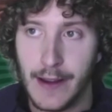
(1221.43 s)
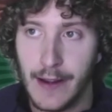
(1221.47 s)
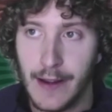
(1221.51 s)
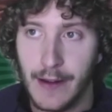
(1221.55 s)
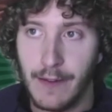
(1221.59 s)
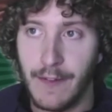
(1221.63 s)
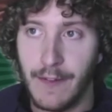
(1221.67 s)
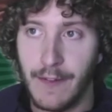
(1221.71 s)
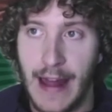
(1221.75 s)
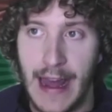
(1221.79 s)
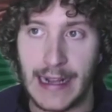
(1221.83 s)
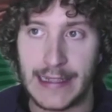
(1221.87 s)

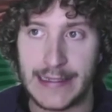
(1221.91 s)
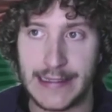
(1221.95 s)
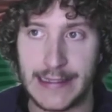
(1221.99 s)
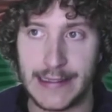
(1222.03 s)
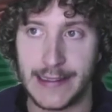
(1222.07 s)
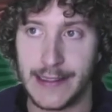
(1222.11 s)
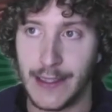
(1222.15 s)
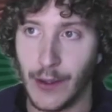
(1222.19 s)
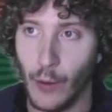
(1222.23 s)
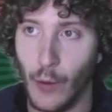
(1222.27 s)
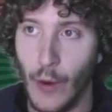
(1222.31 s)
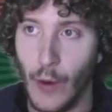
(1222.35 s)
flags
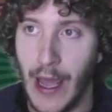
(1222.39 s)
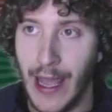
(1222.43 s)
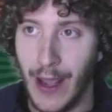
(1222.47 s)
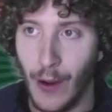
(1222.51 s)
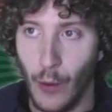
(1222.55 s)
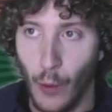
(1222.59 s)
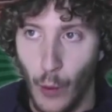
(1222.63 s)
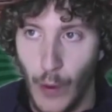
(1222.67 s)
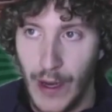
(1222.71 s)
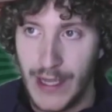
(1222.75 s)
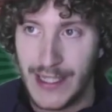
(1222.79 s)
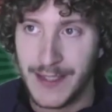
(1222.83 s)
is the
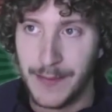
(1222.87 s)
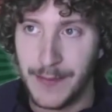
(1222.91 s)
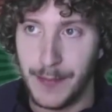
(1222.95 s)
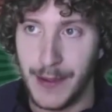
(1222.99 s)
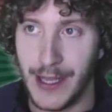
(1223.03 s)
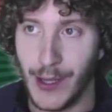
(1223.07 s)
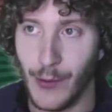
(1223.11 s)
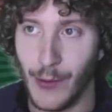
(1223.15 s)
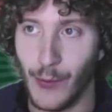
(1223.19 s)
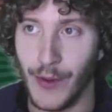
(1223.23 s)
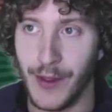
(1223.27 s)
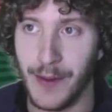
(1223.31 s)
way we
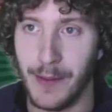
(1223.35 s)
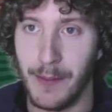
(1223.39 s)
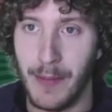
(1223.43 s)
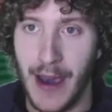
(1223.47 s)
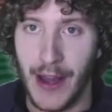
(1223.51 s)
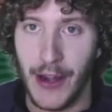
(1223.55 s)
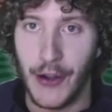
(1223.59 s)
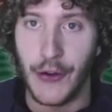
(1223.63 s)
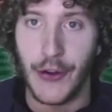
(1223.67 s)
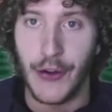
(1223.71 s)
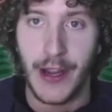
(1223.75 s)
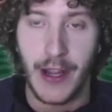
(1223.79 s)
speak with
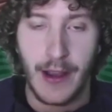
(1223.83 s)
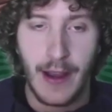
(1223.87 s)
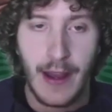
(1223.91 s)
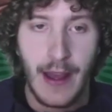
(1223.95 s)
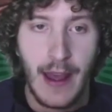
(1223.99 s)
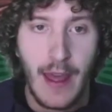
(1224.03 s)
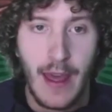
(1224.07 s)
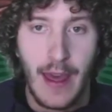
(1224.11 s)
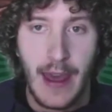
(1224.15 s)
binary.